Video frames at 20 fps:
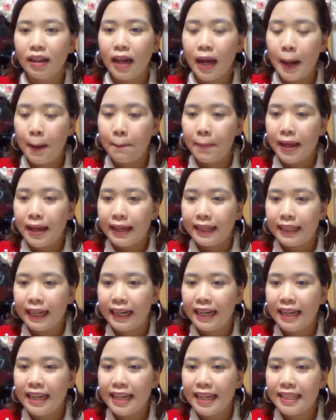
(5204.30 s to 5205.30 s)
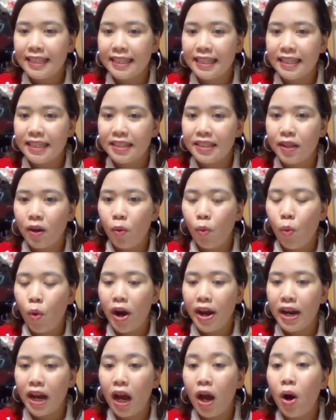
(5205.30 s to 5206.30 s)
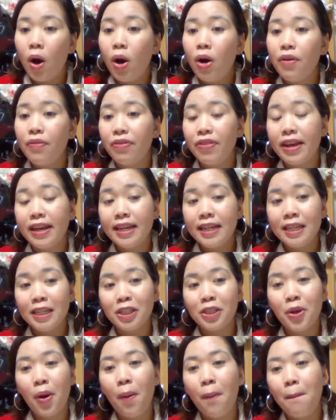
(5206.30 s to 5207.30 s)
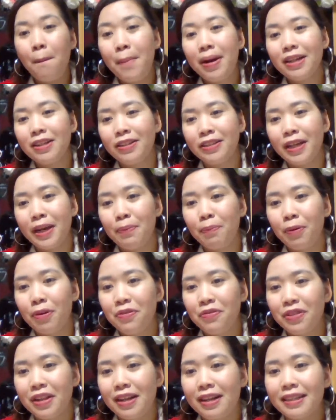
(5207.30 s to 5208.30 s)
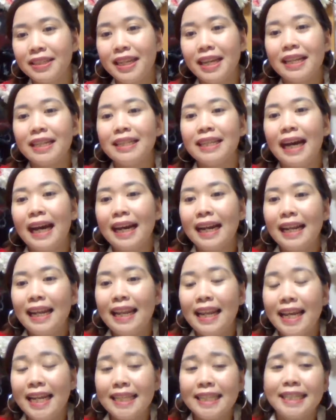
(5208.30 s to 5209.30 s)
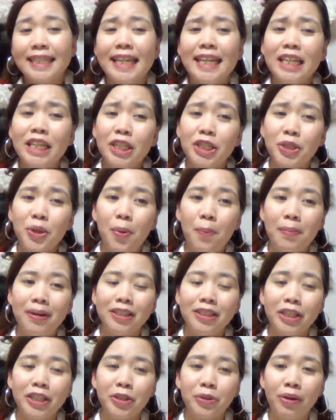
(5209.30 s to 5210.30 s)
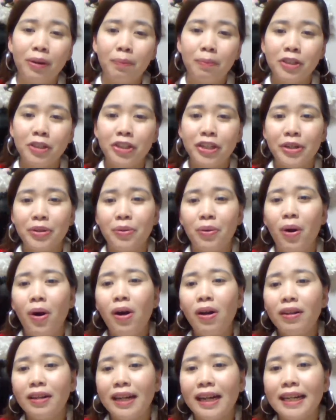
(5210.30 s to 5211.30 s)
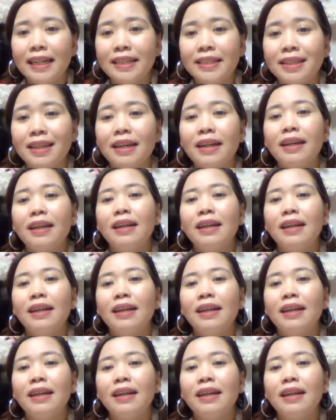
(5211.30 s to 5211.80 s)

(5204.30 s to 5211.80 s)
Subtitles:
Taralets is the one. Oh, thank you so much, Cypro Vlogs and Taralets. Thank you so much. I do appreciate you all, guys.